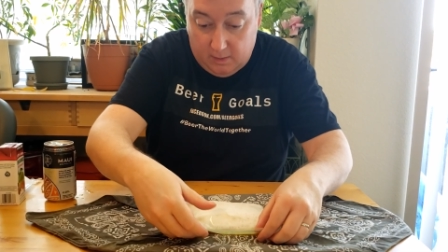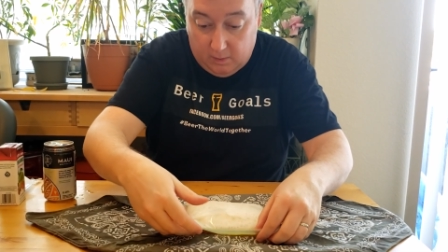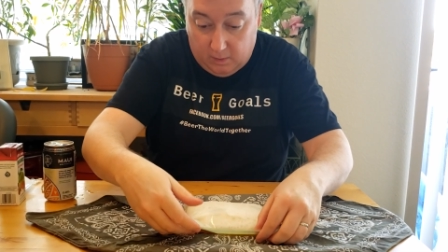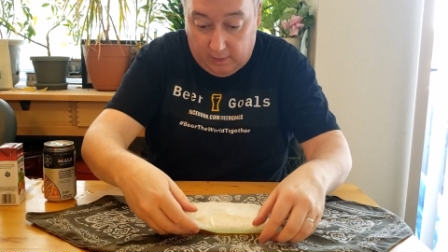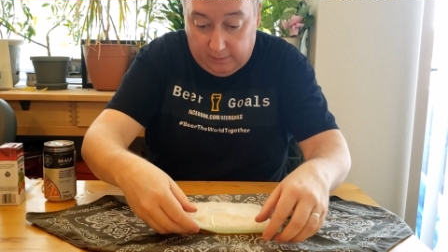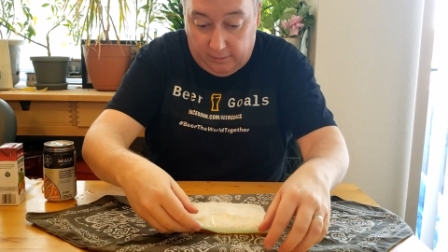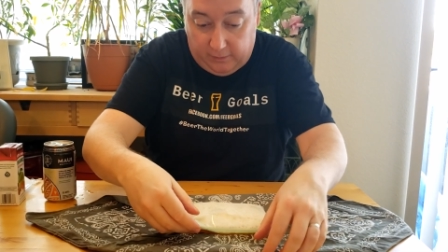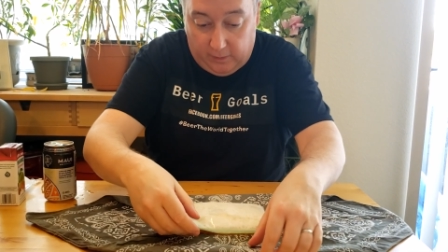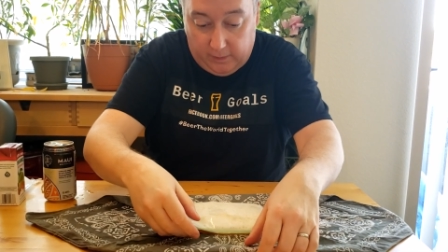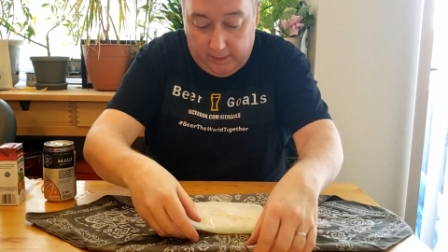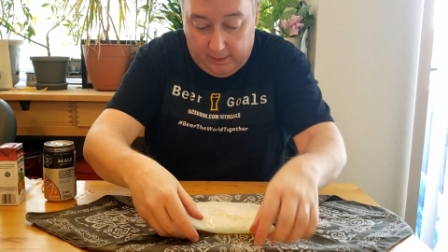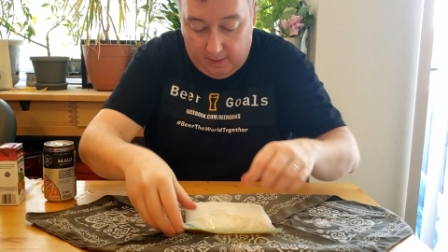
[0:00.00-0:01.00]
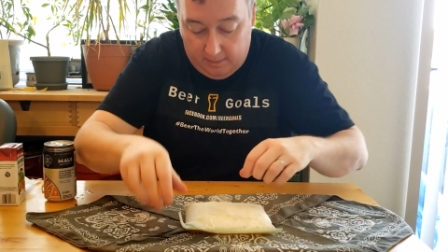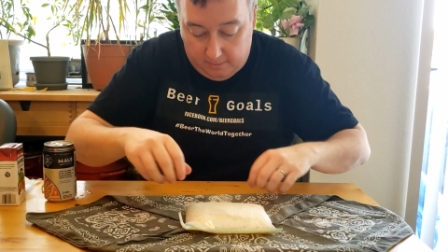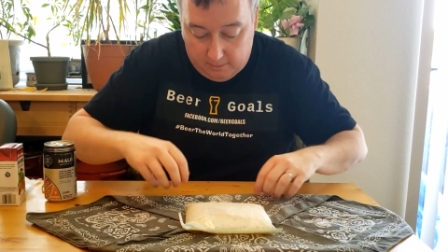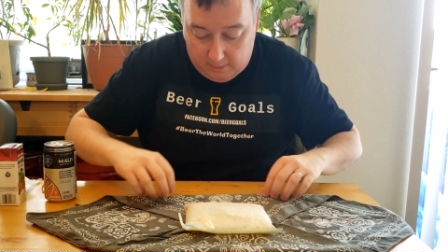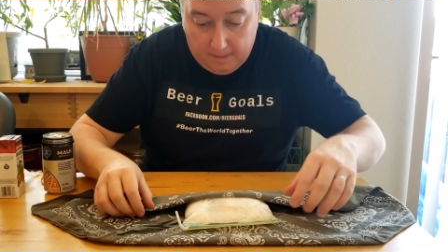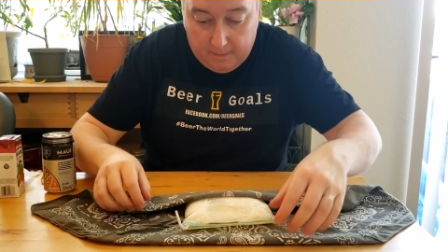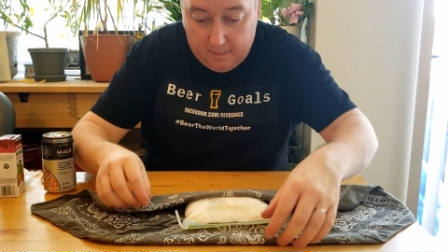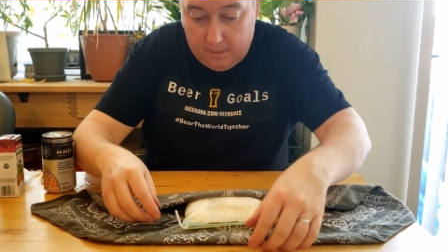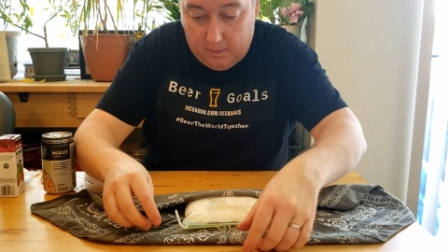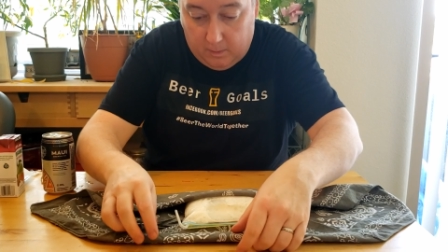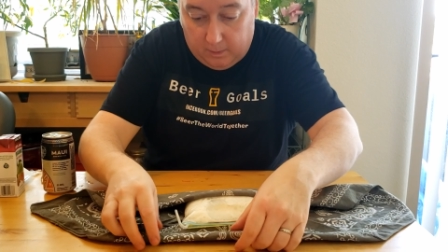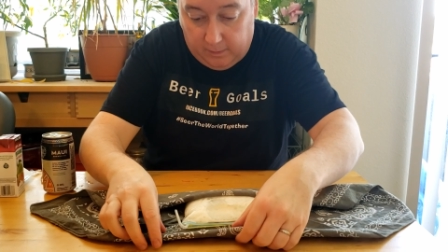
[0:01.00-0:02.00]
We're gonna fold it up.
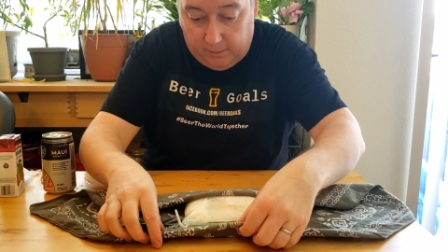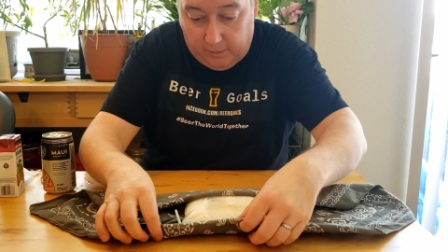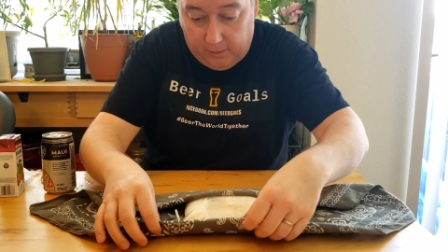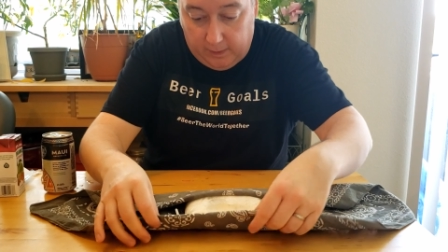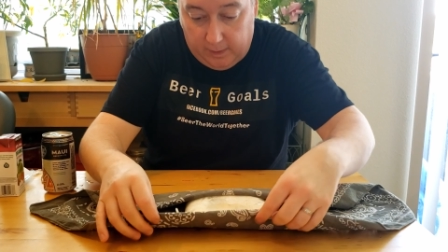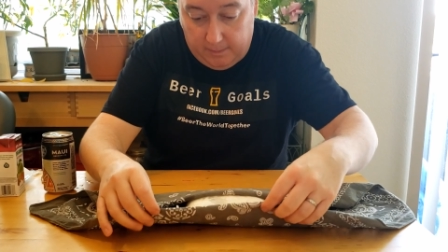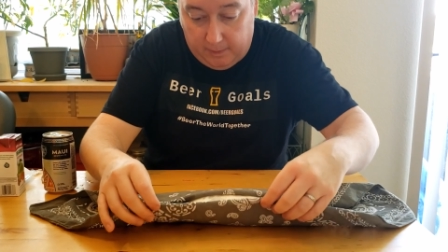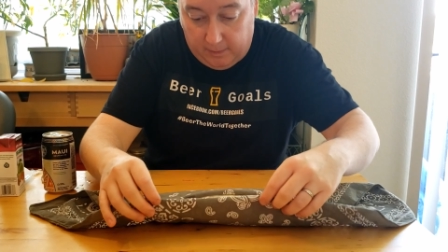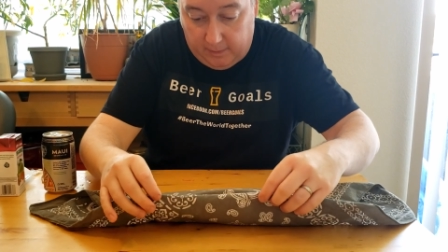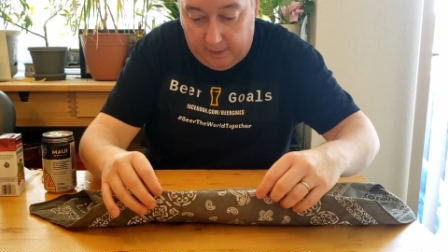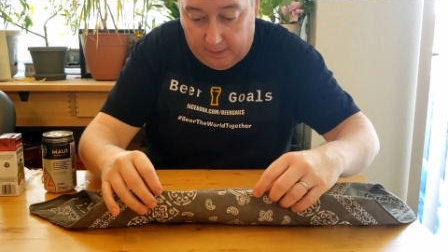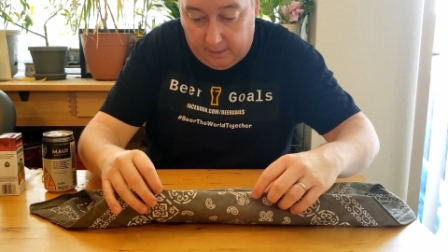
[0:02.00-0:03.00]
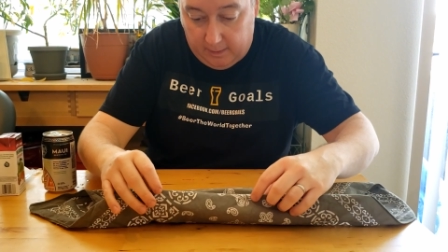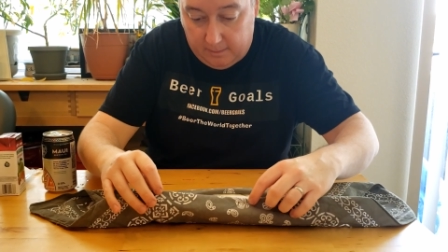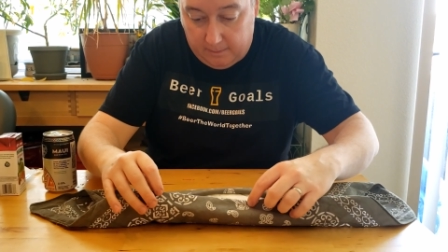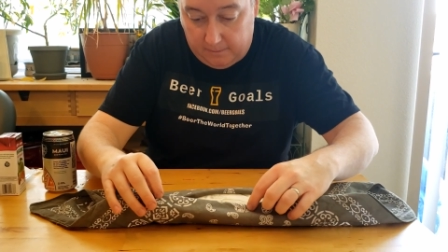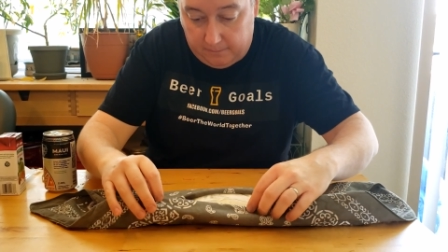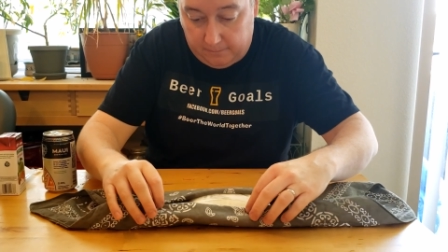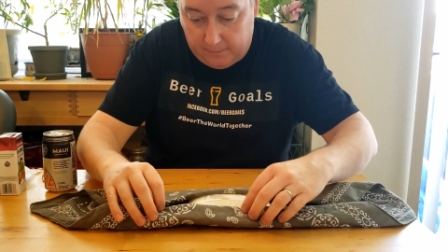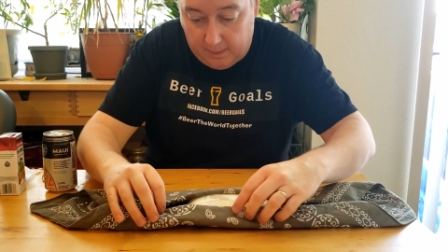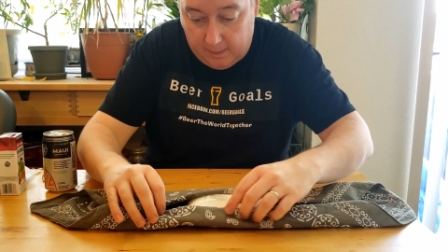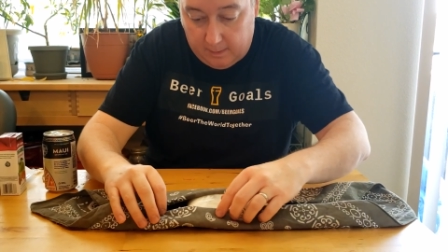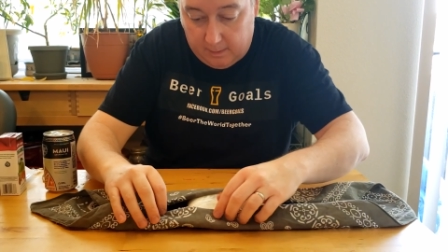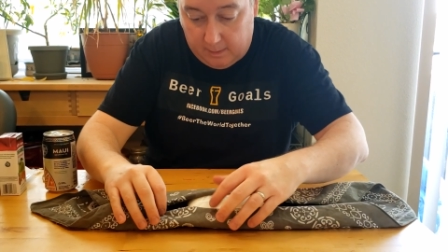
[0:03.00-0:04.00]
We're gonna fold it up over here.
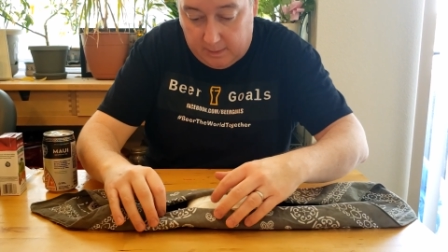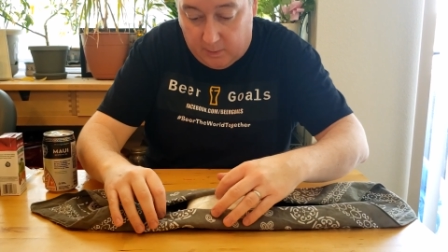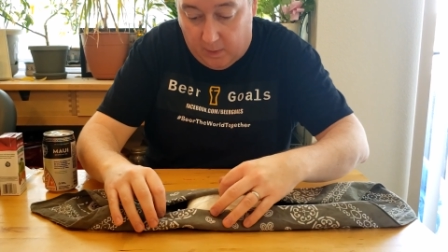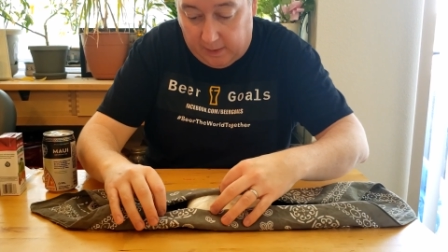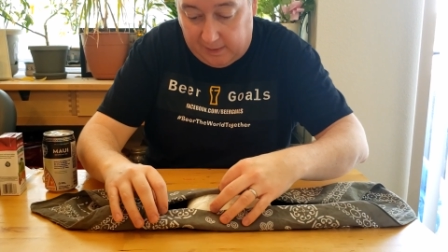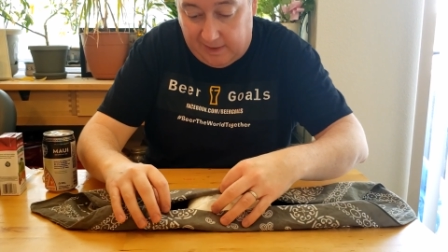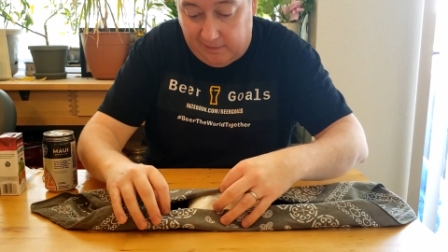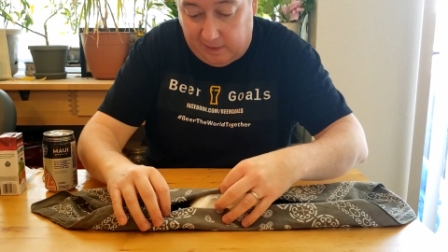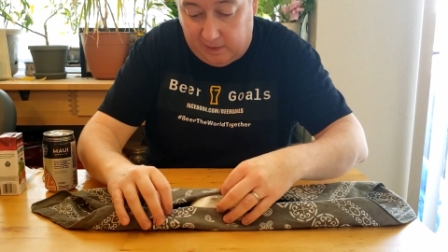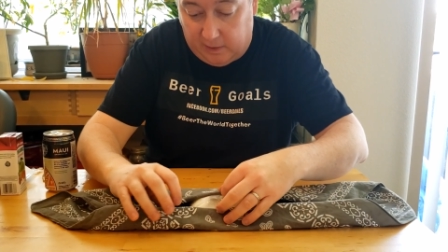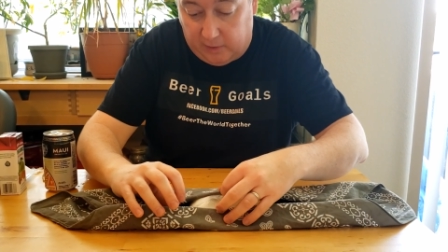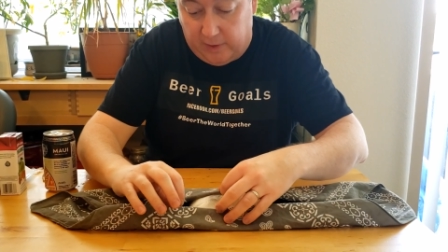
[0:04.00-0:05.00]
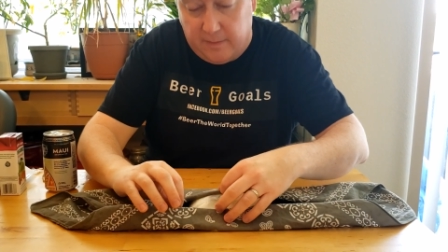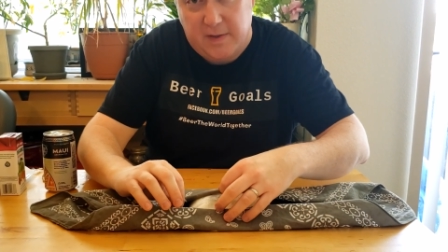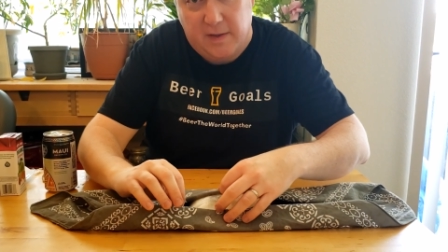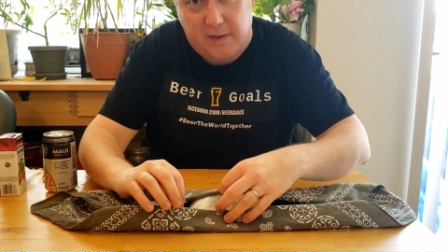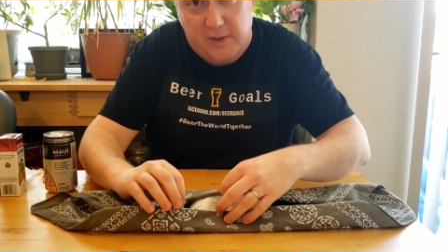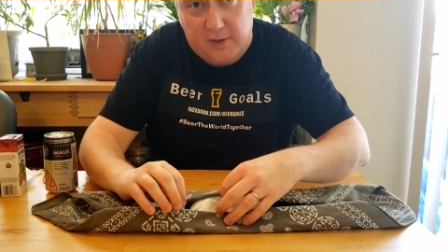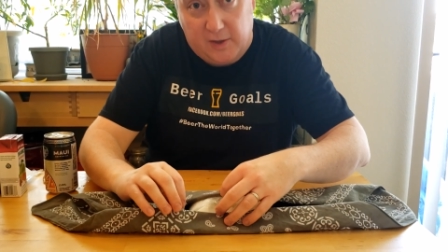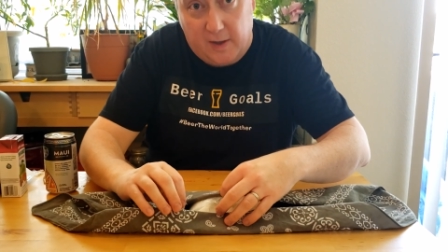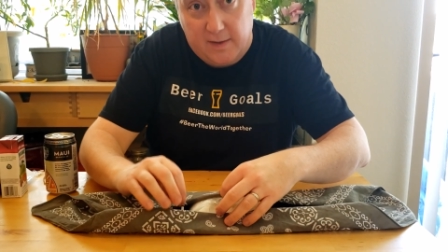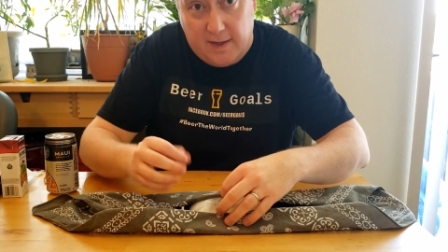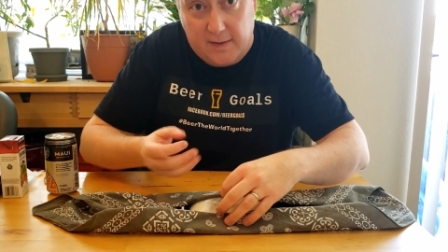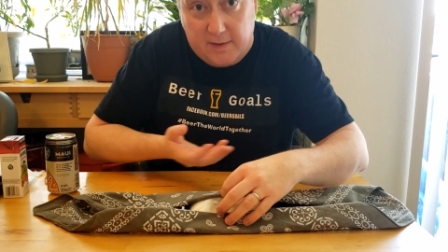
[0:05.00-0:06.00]
You wanna leave a little room so the
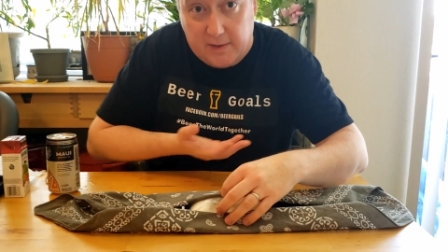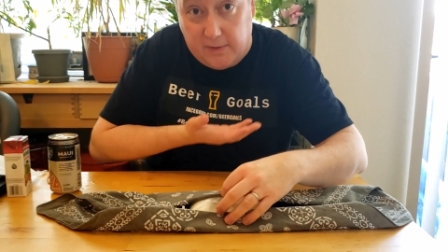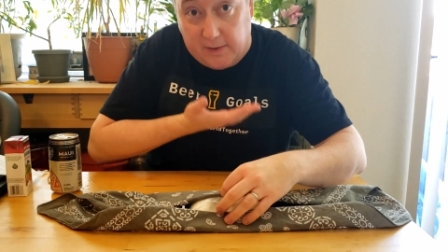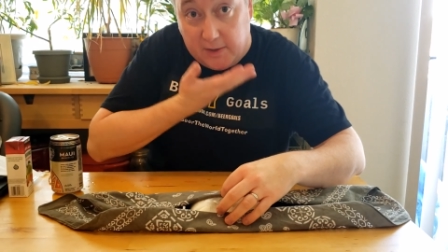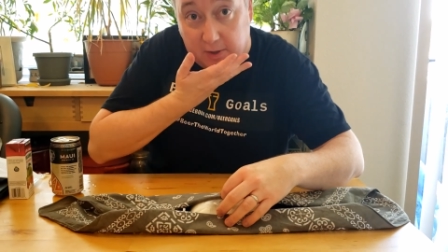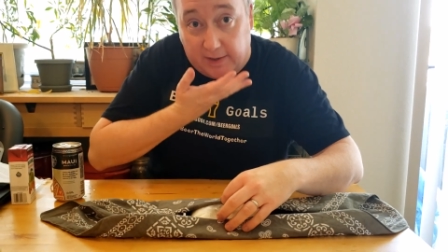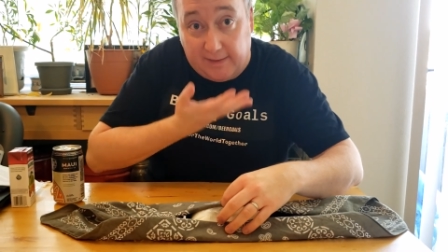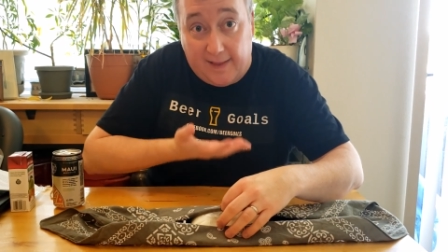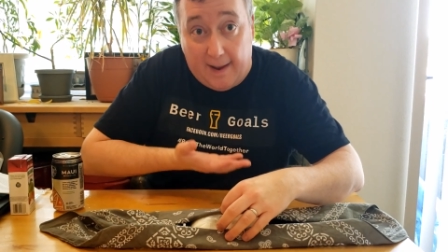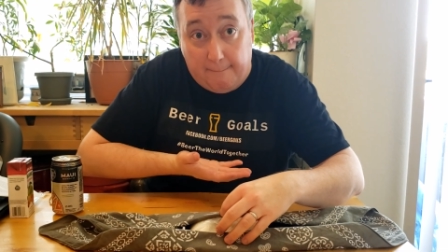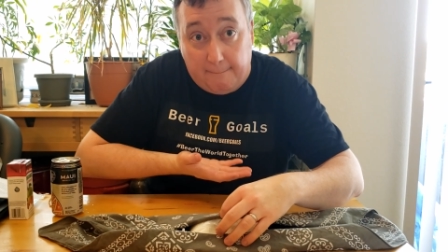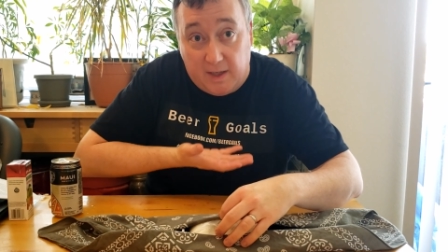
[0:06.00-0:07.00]
straw's out so you can drink that